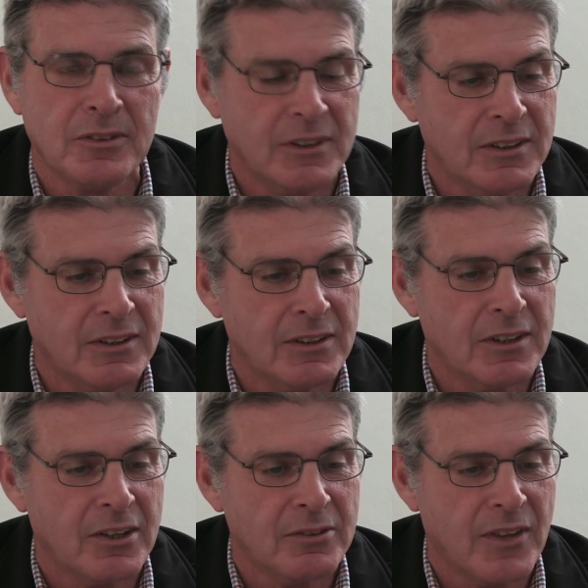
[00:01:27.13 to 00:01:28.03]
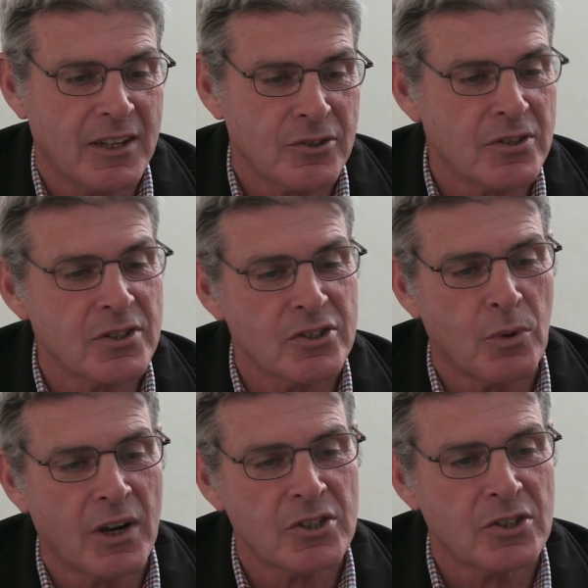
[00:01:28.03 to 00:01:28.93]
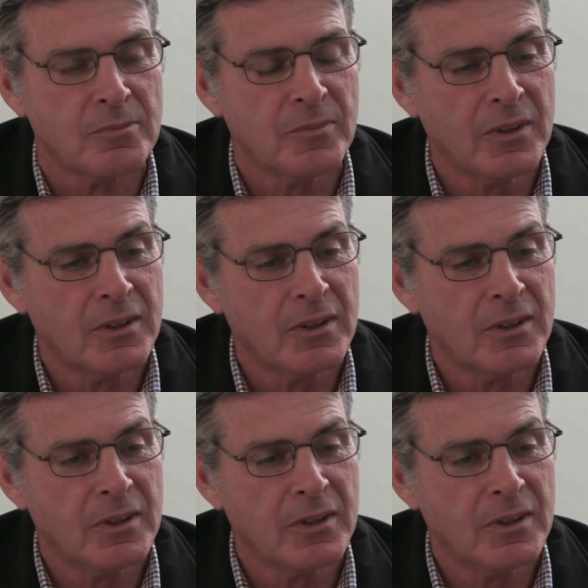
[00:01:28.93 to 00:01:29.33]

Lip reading: in that sort of situation.